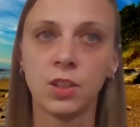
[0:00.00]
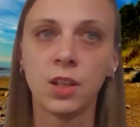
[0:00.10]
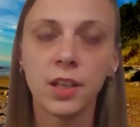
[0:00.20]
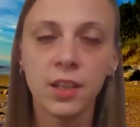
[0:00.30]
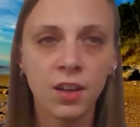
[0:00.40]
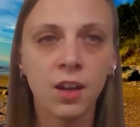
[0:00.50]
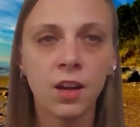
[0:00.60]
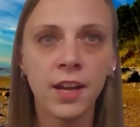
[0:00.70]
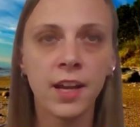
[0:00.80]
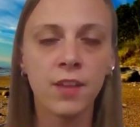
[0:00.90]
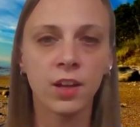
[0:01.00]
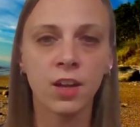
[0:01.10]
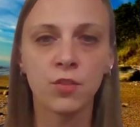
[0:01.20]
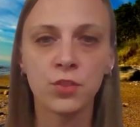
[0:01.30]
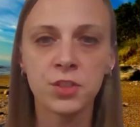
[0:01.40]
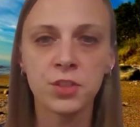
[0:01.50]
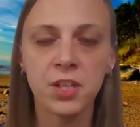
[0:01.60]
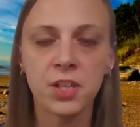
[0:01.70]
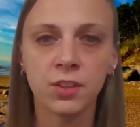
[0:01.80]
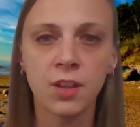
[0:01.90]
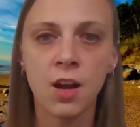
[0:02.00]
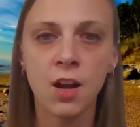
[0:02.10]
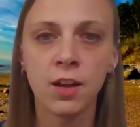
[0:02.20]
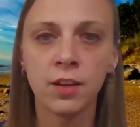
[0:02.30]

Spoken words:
Yeah, I have that conversation a lot.